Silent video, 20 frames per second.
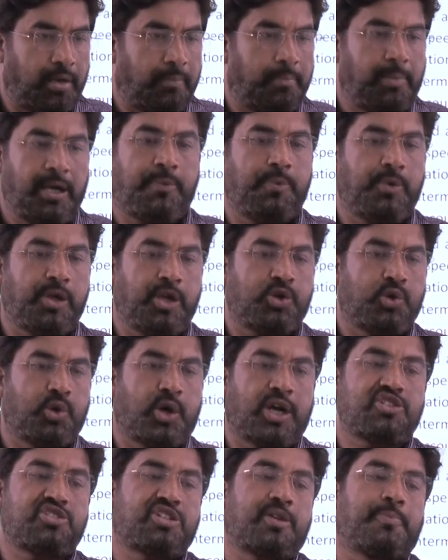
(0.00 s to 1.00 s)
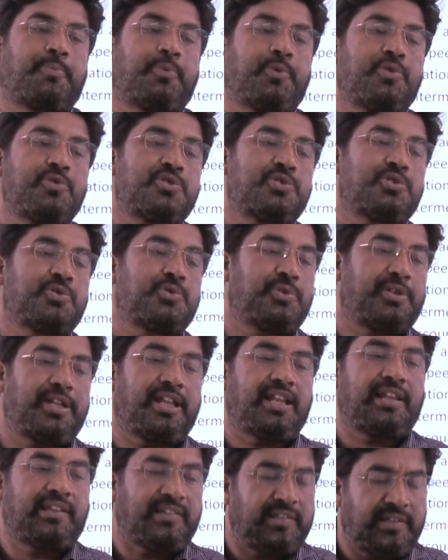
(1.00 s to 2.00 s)
but you are not supposed to
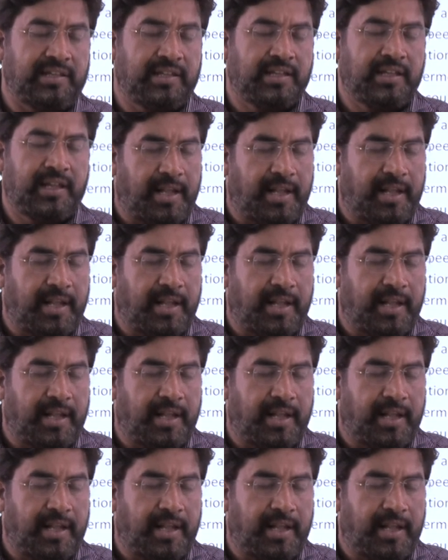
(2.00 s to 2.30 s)
tell us